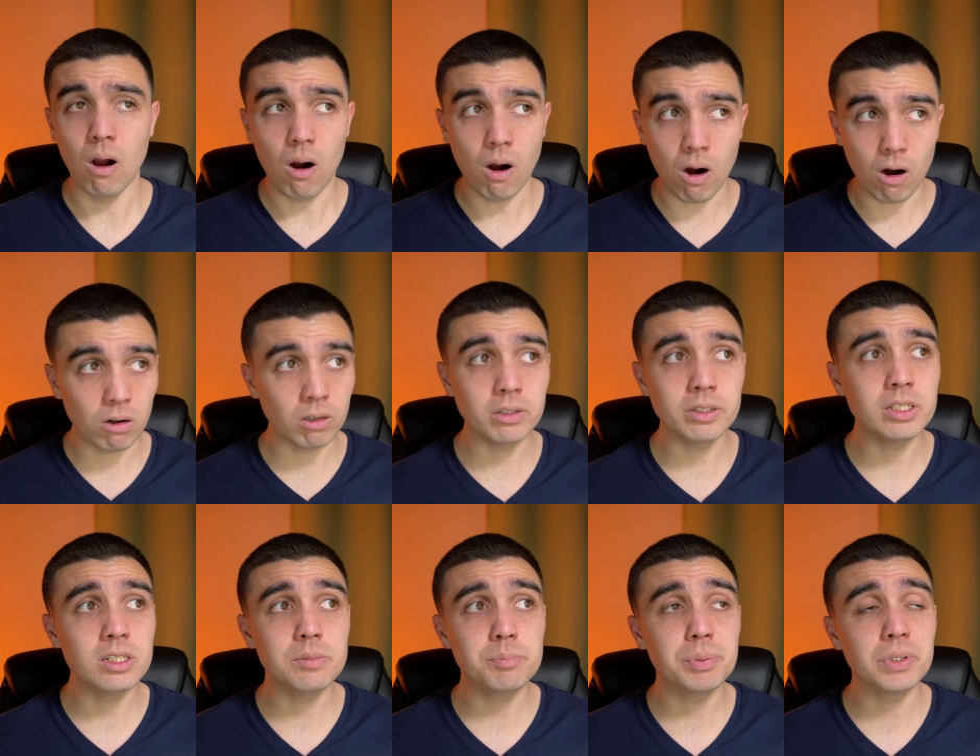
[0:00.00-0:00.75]
Are
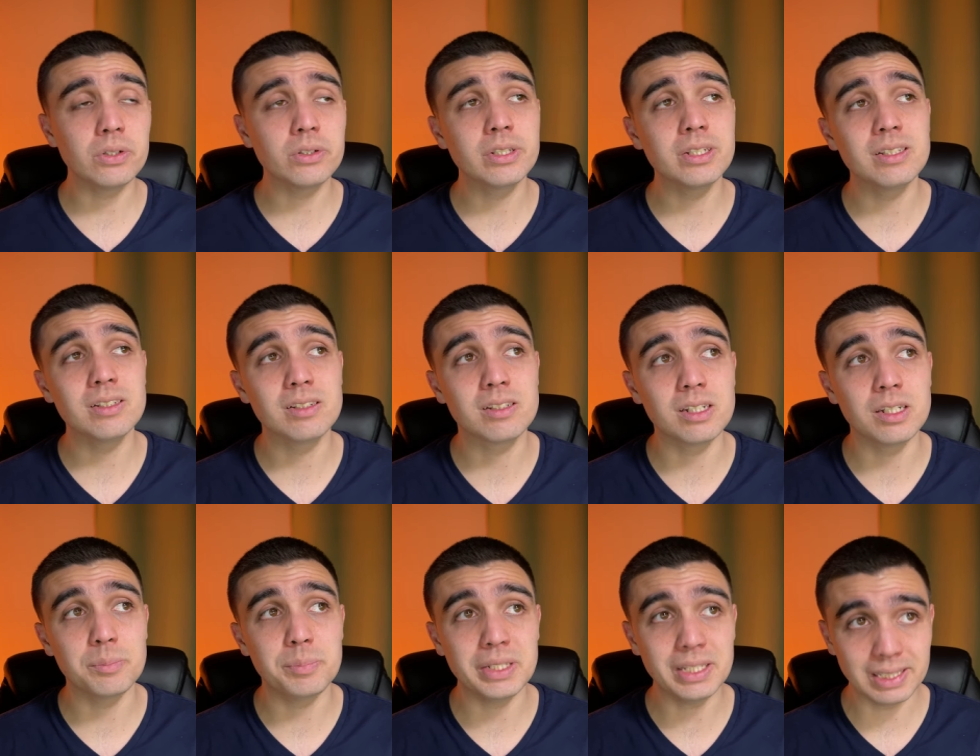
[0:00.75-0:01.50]
these buildings
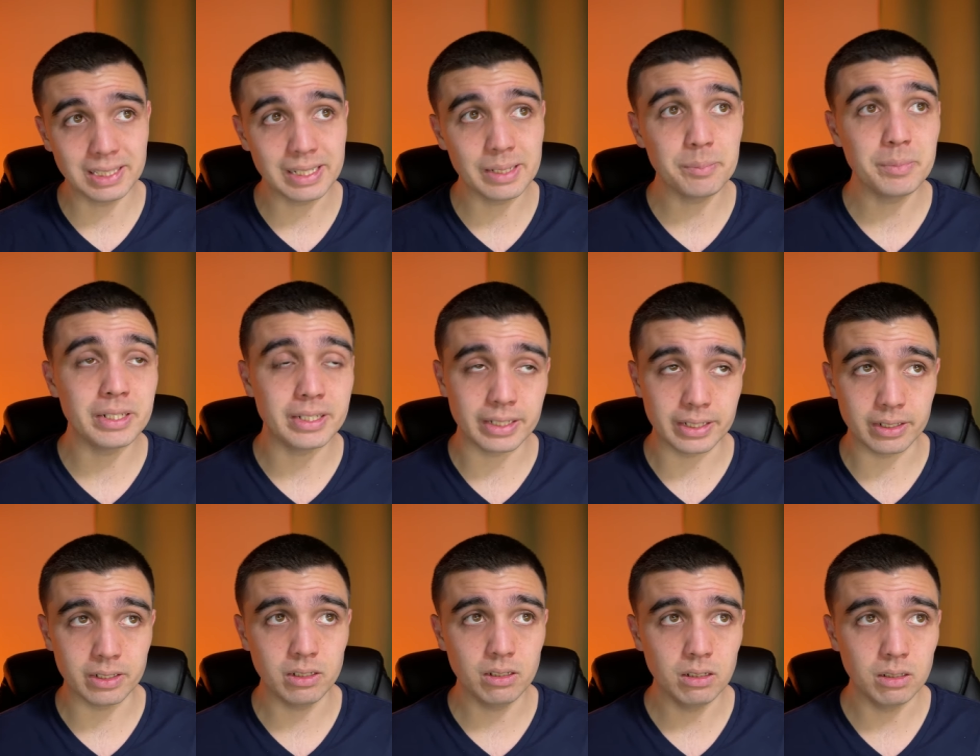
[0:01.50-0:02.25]
going to be
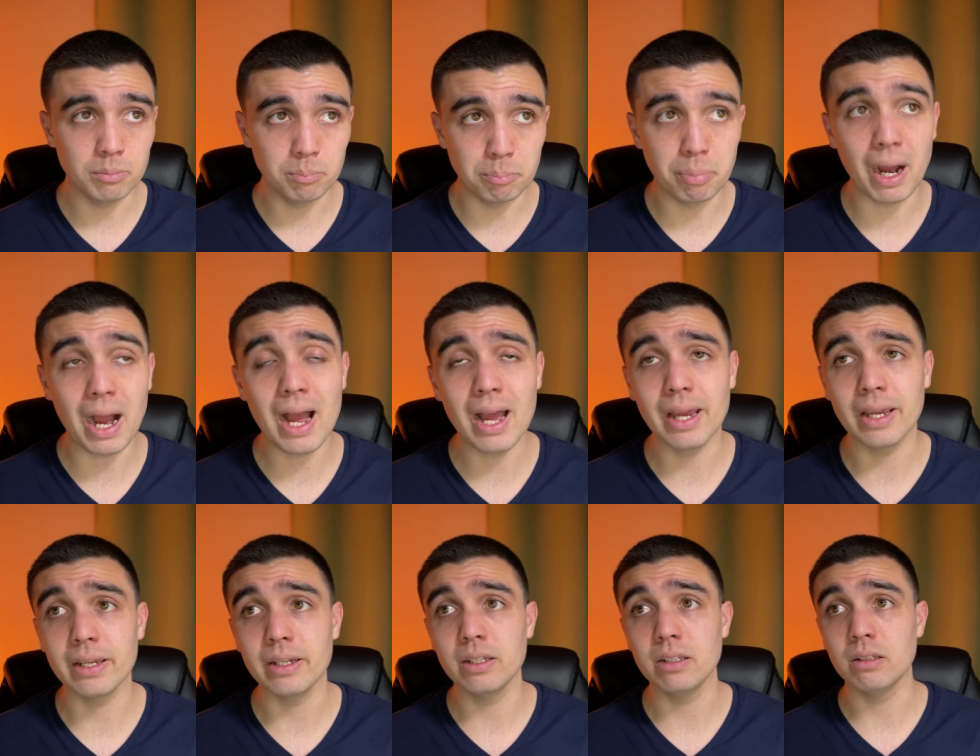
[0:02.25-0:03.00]
limited
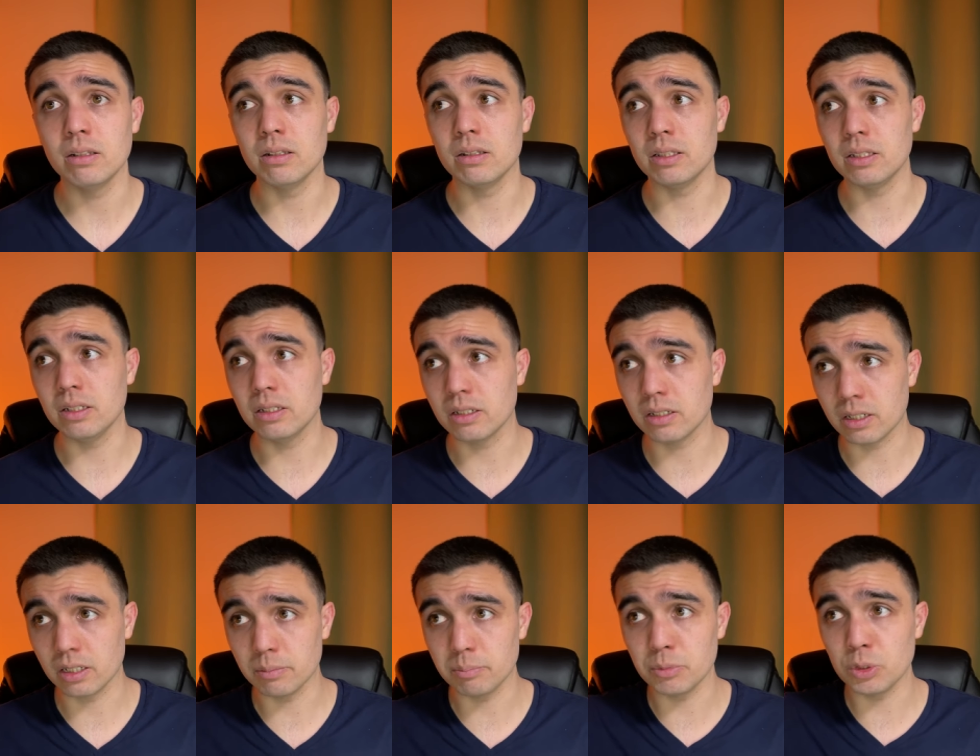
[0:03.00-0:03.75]
by the
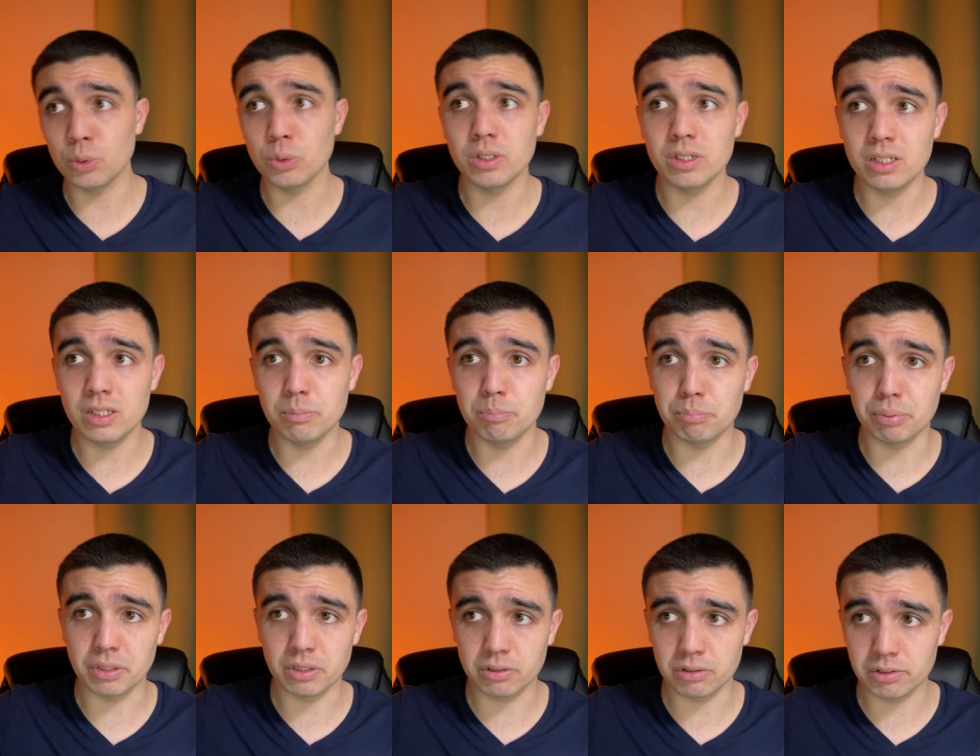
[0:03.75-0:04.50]
community
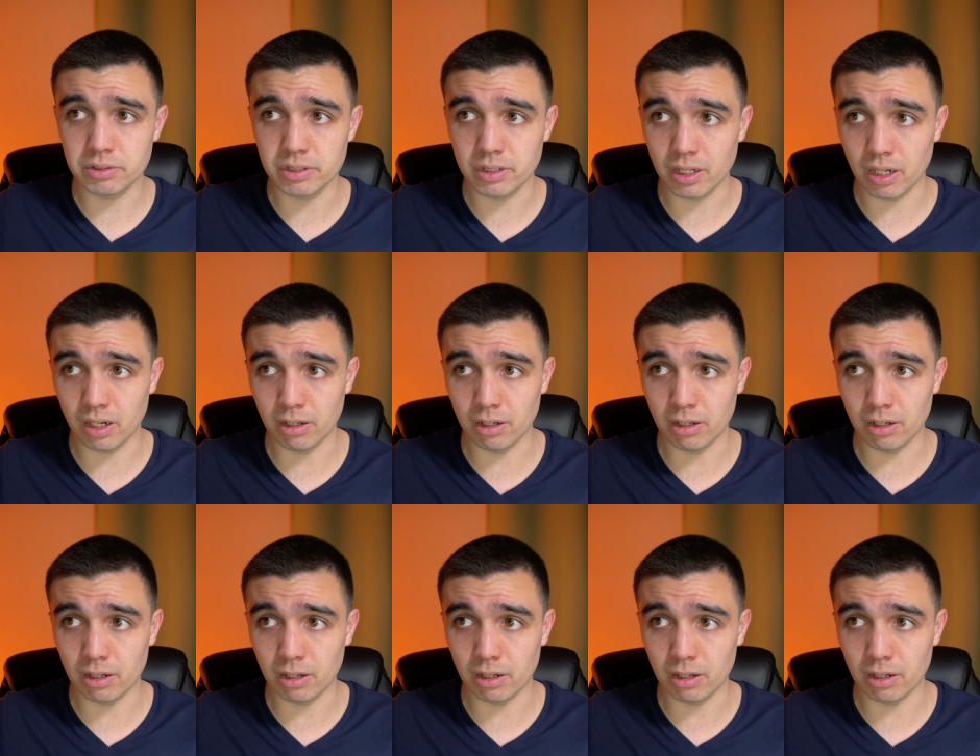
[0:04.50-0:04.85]
build